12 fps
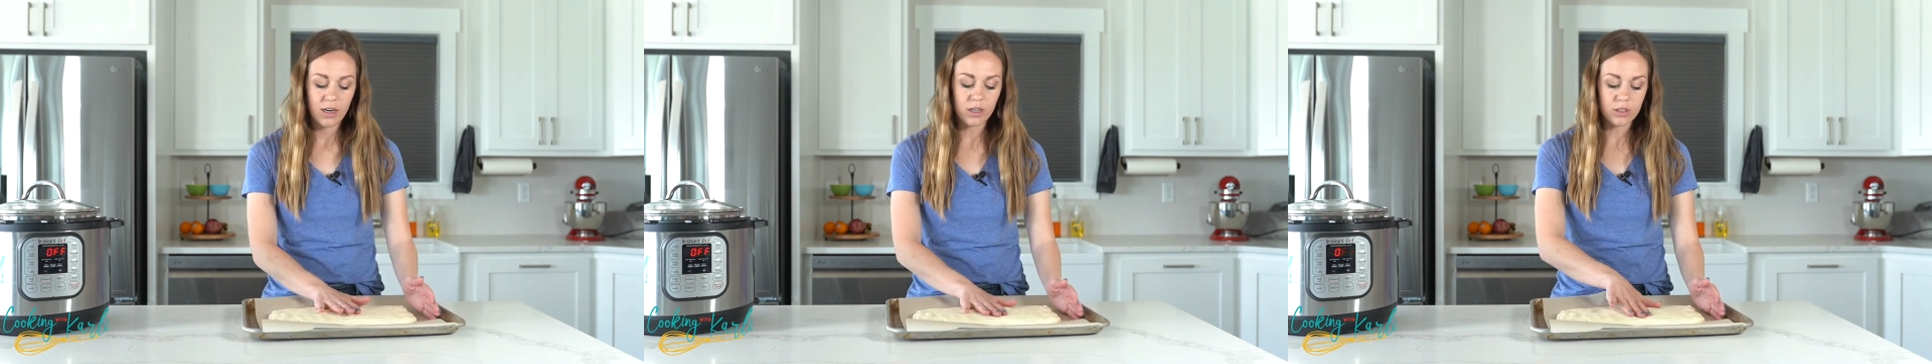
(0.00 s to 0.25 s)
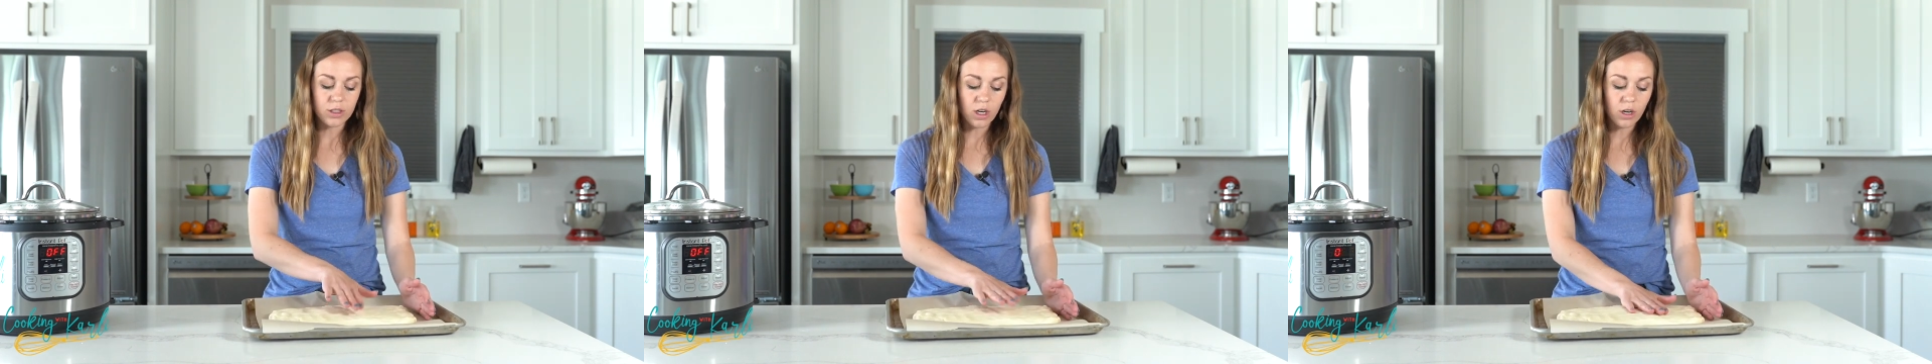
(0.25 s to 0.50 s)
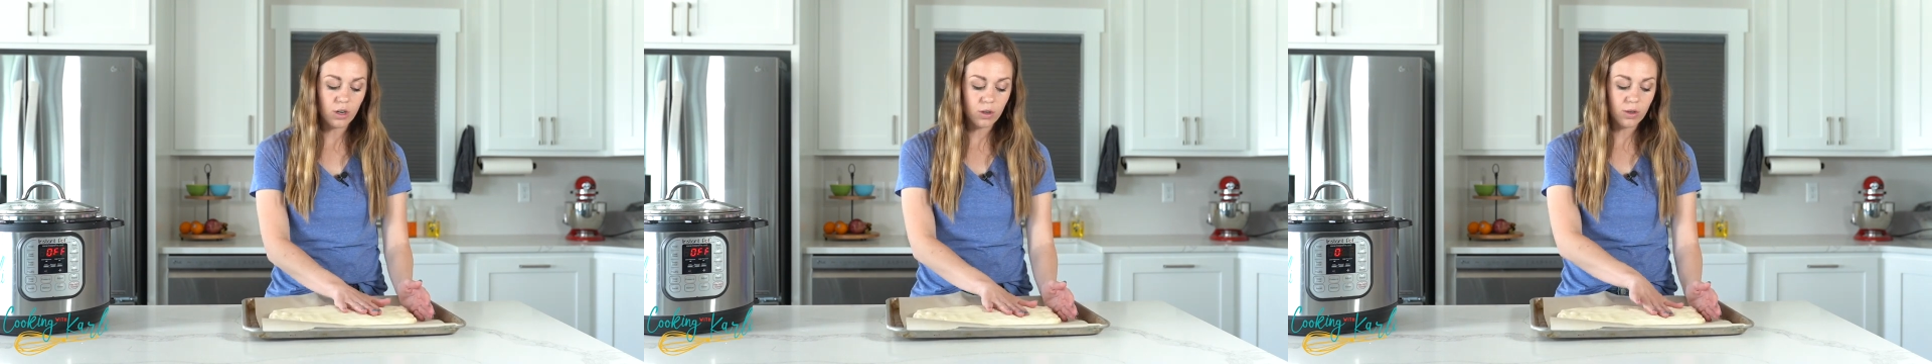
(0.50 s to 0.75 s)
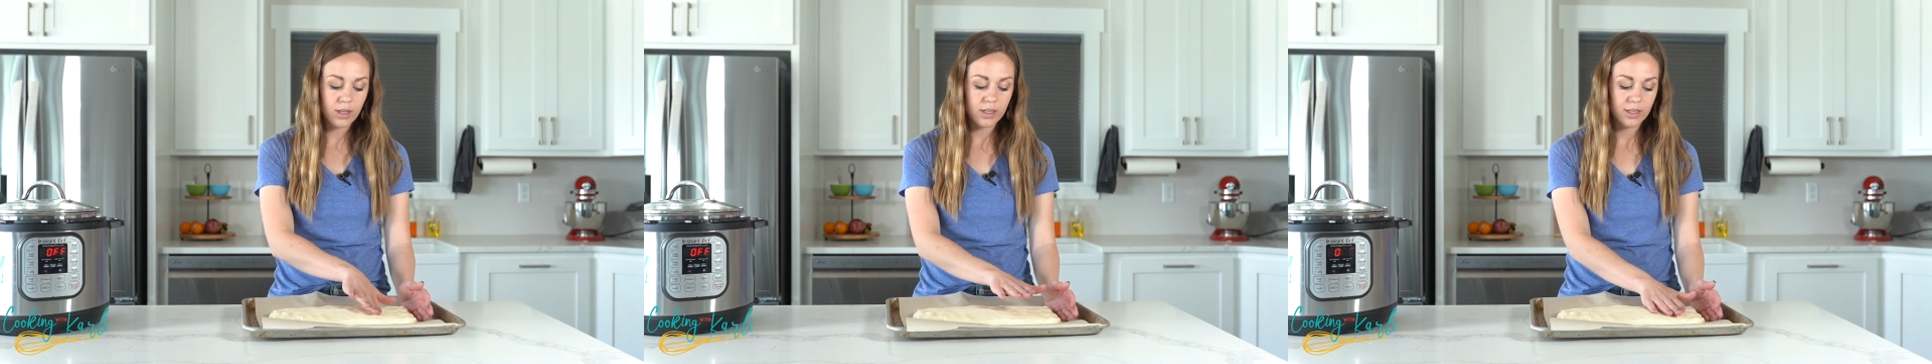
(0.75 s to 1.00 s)
Our
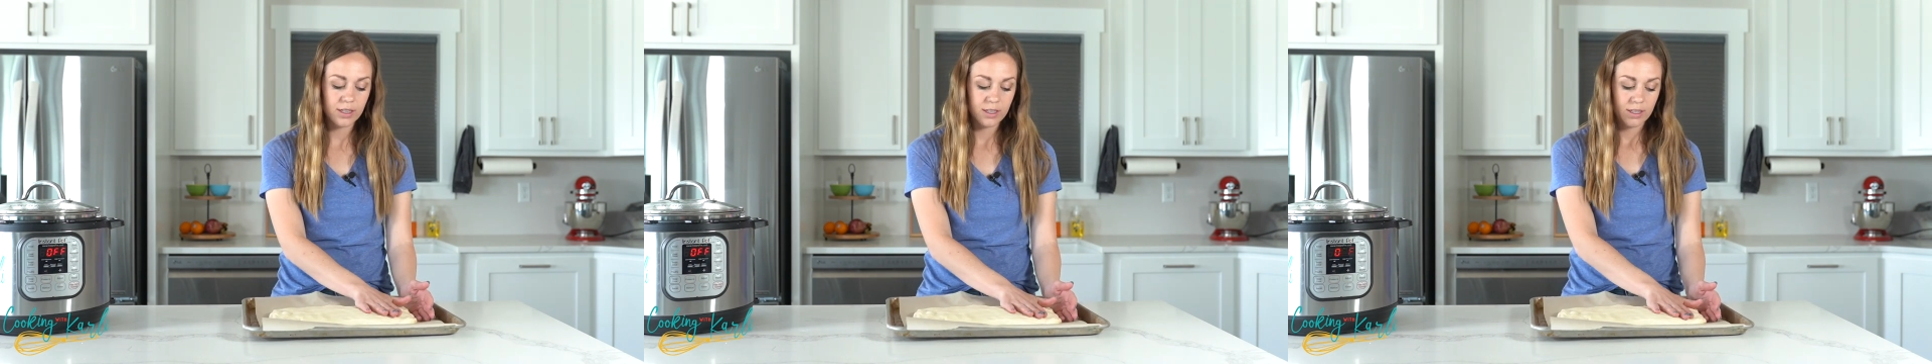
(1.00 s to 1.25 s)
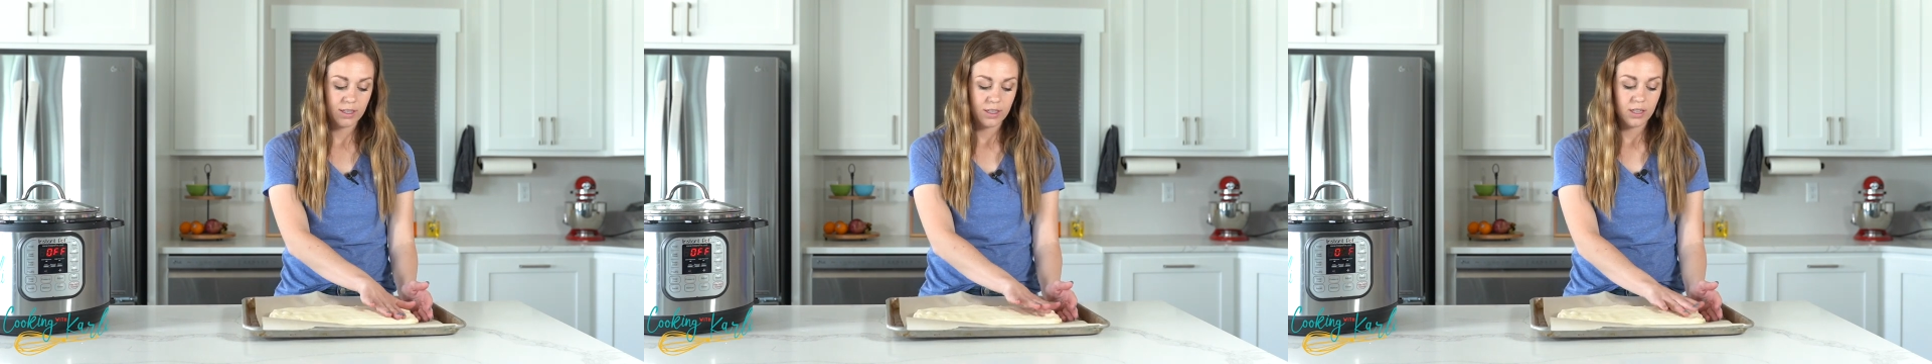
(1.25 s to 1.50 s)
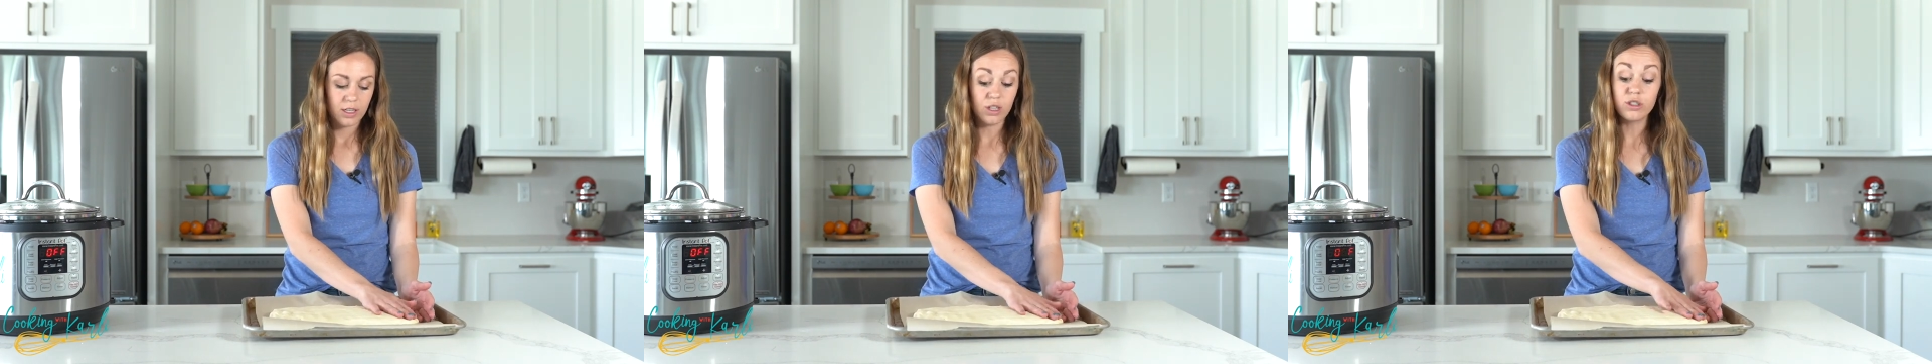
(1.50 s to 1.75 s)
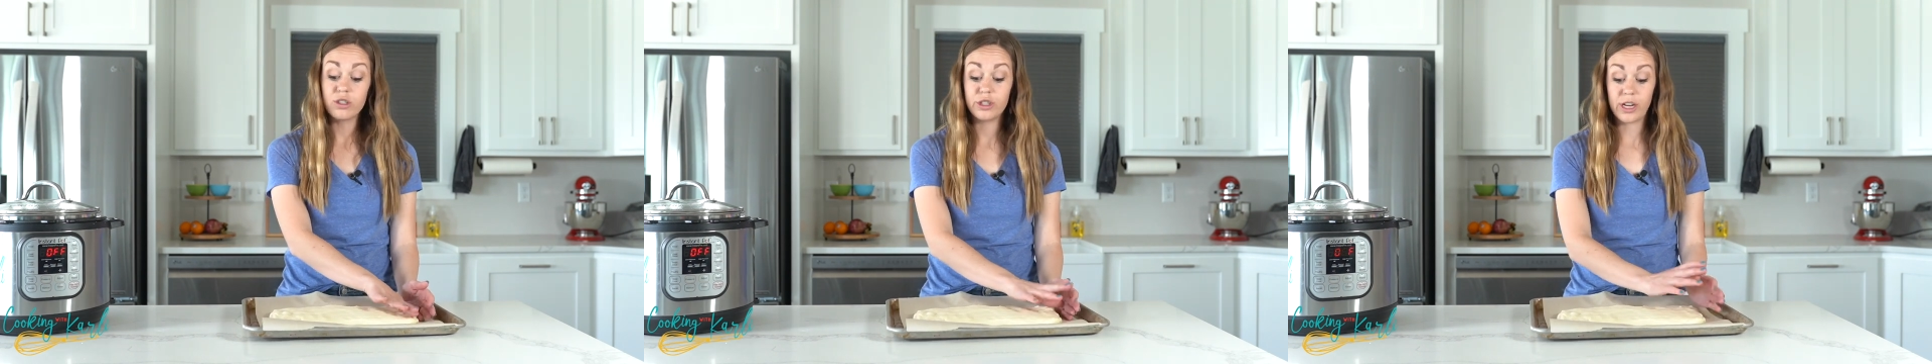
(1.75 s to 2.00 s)
dough
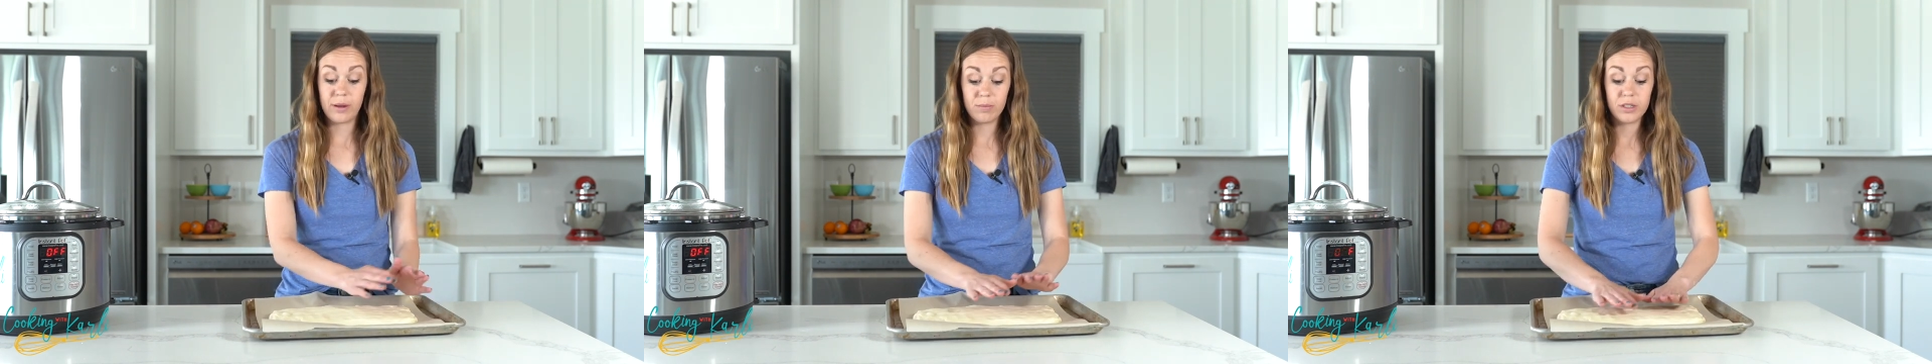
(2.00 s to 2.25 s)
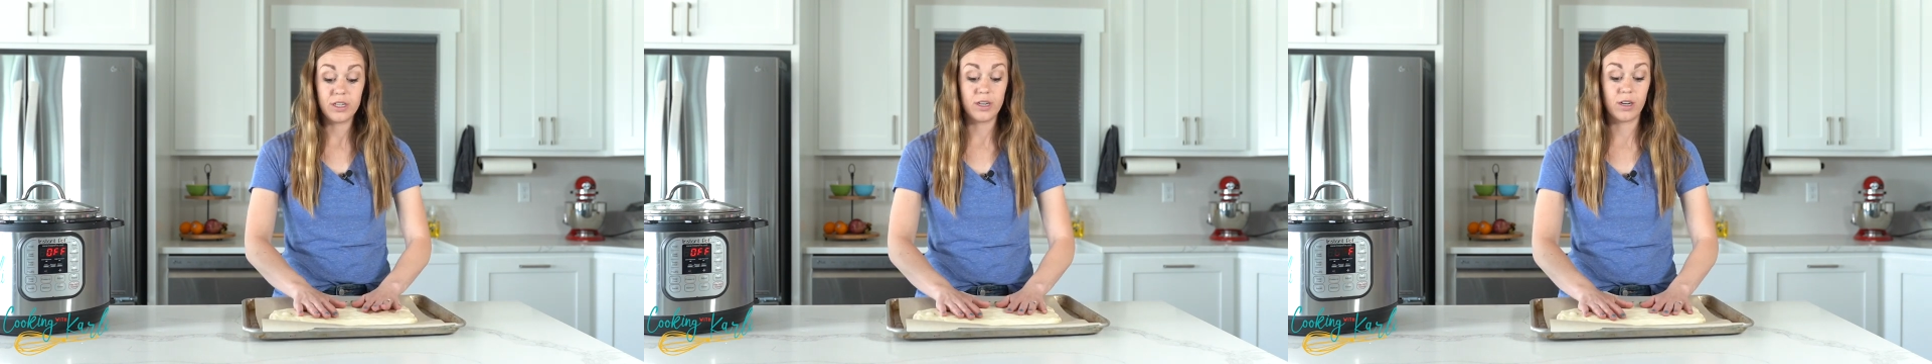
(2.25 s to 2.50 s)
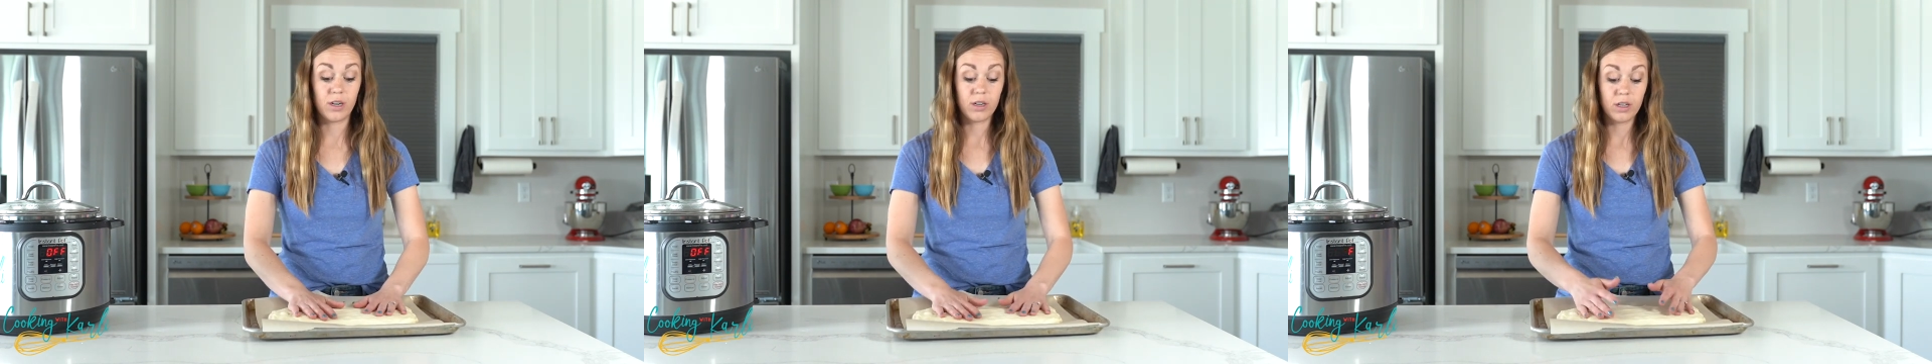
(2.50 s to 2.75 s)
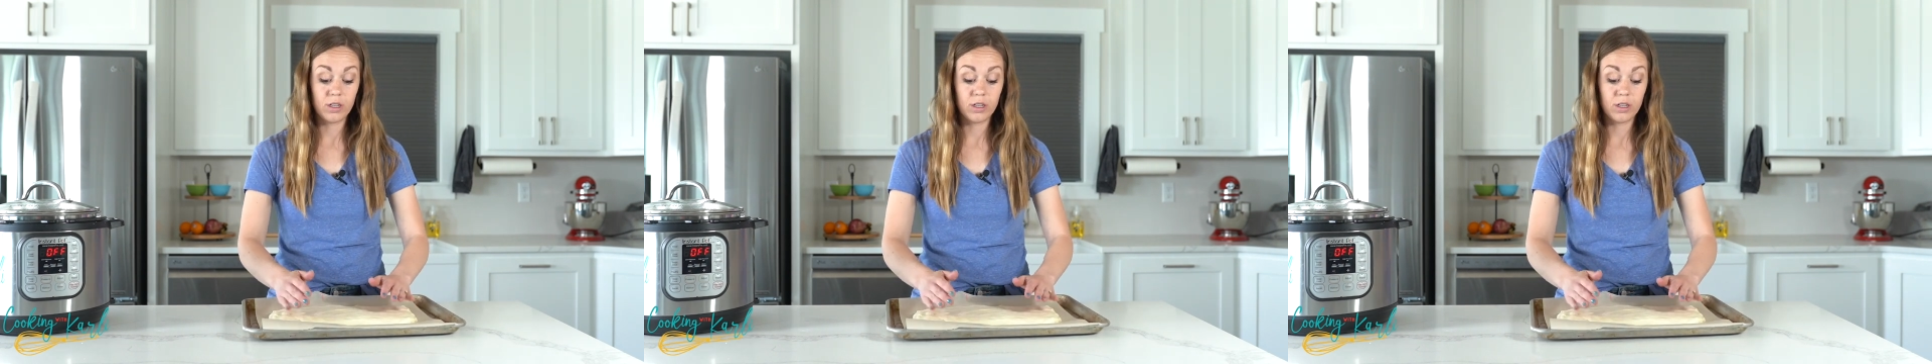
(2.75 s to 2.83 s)
is shaped here.